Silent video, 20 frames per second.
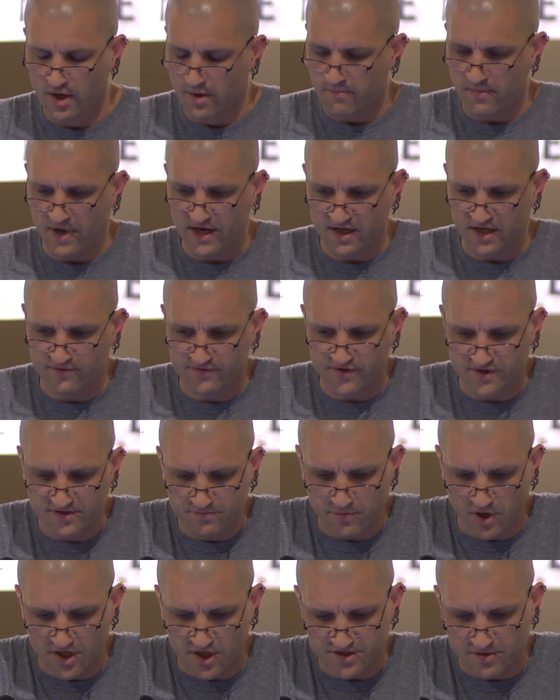Many of the
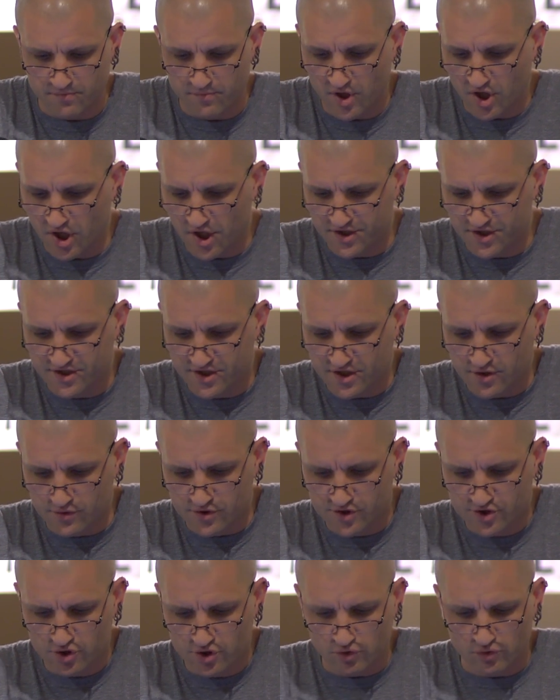smarter birds
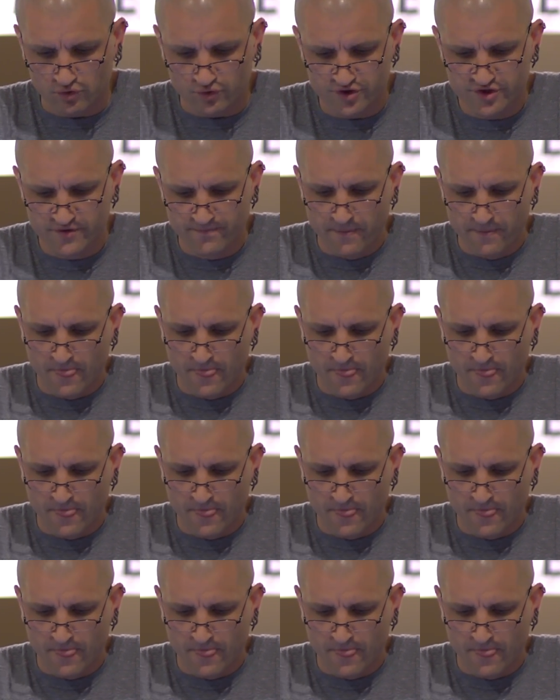use tools.